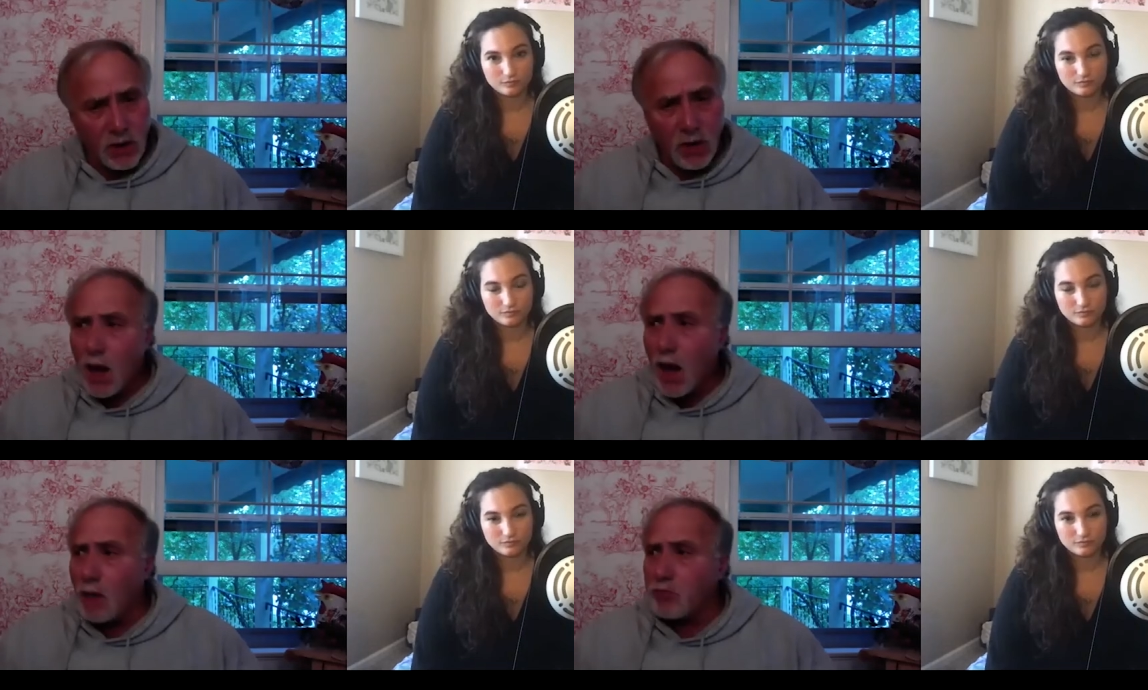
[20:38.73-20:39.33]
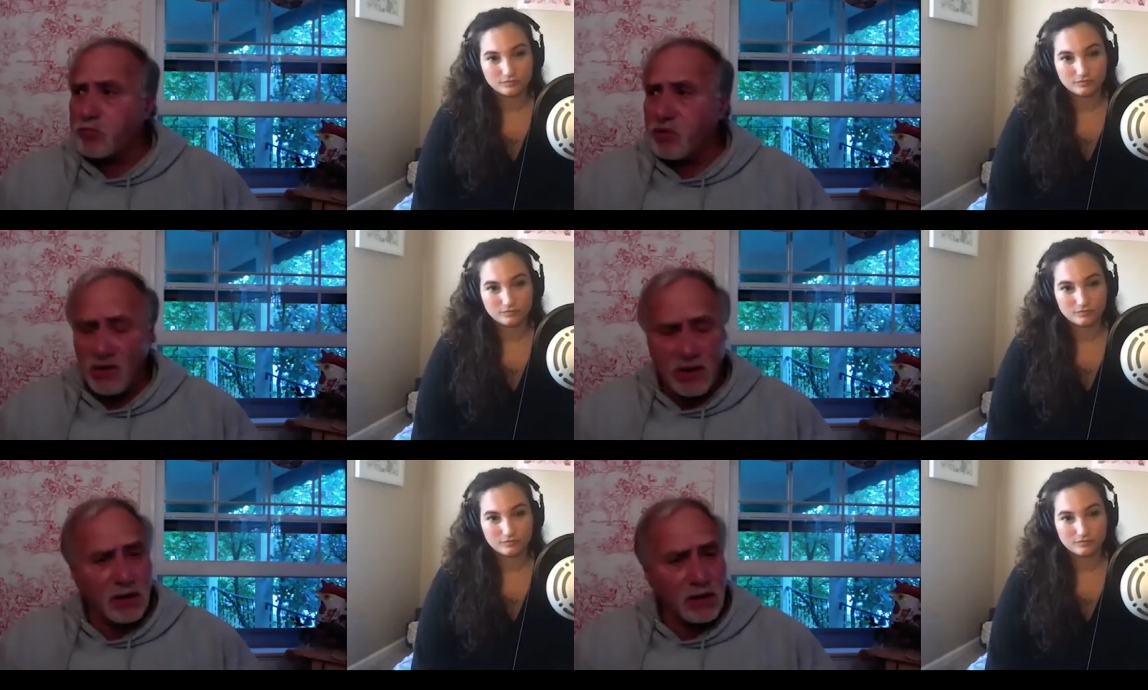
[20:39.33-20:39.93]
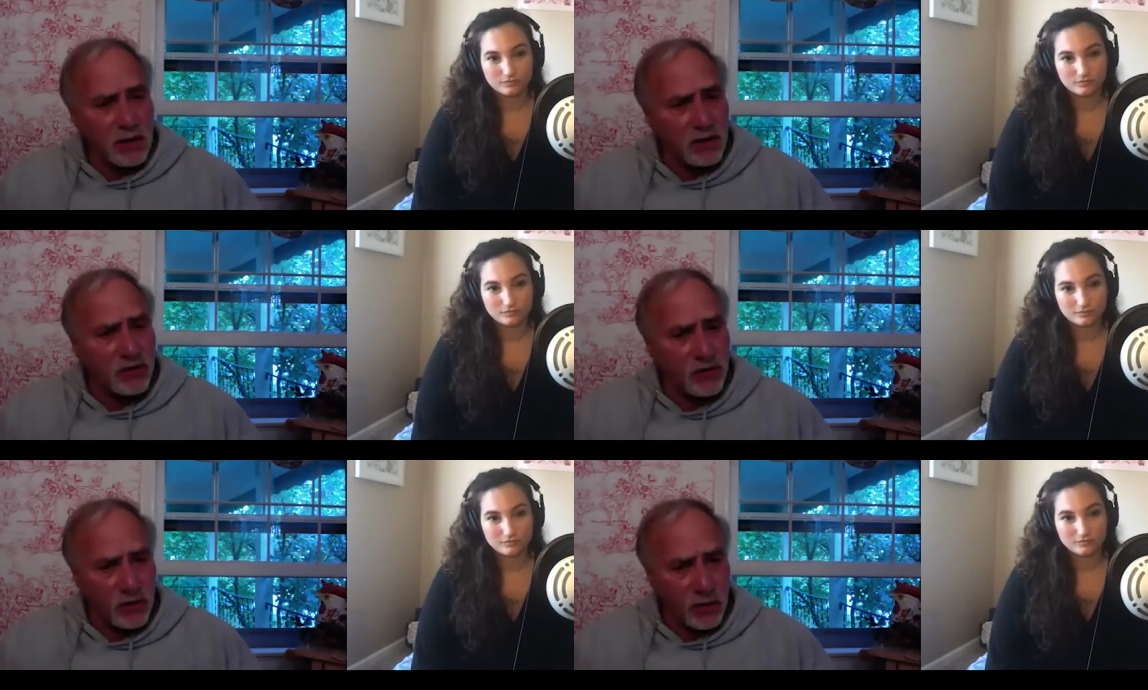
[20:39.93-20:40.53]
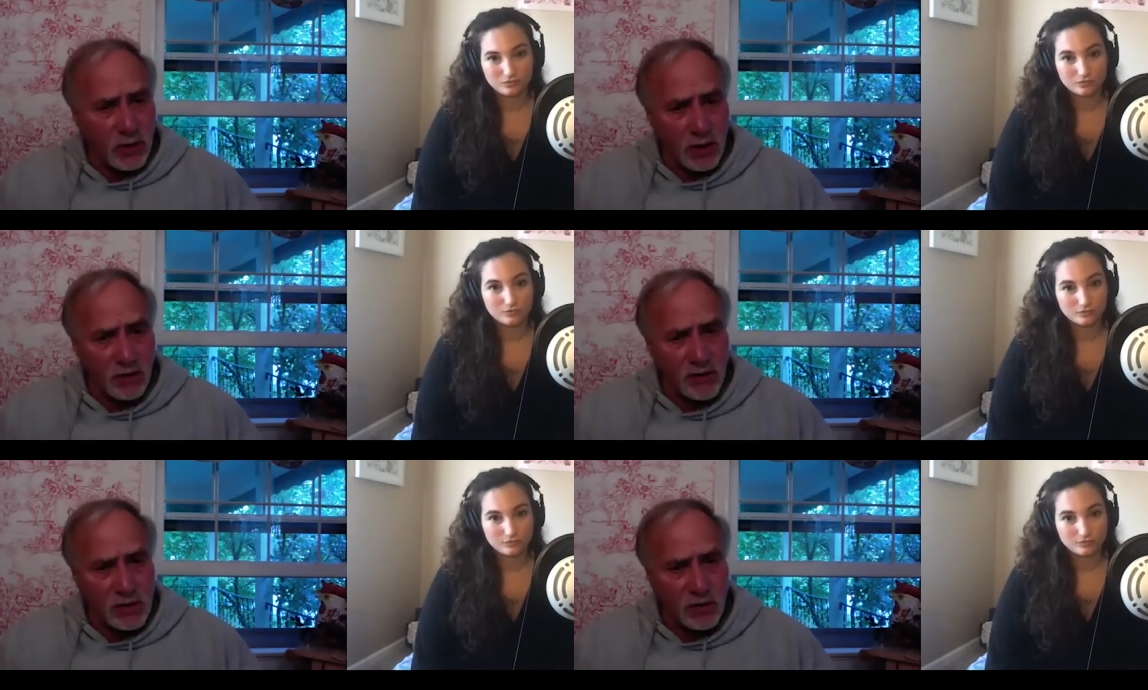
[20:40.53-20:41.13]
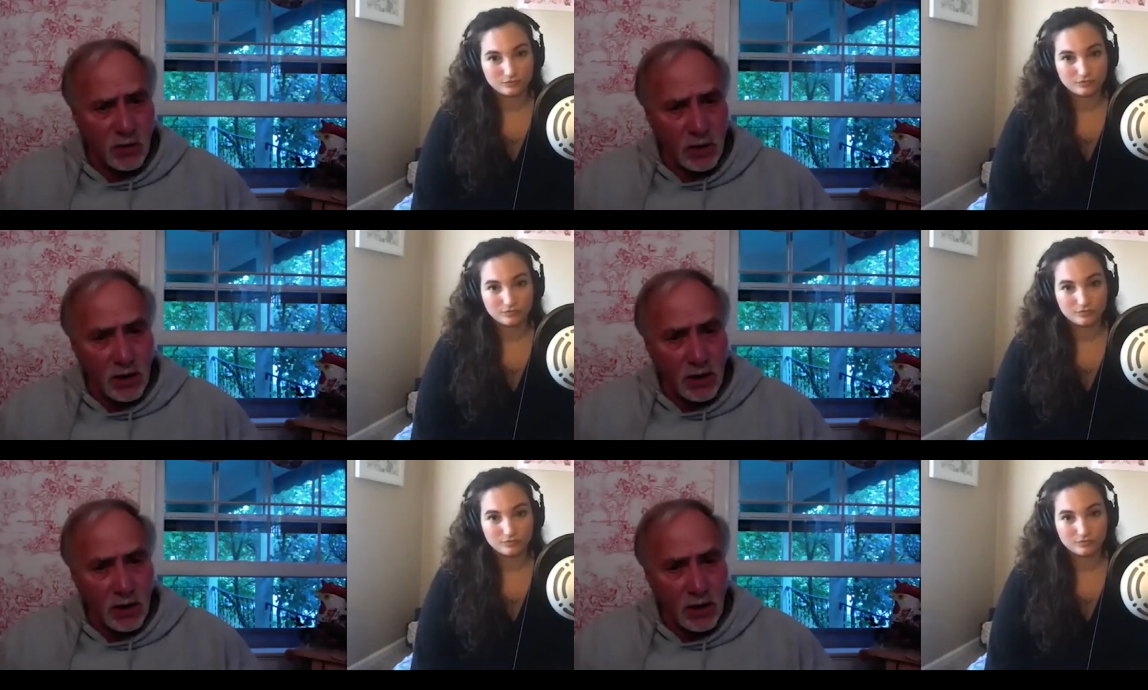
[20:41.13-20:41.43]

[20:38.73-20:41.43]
Speaker 1: uh, politically astute individual.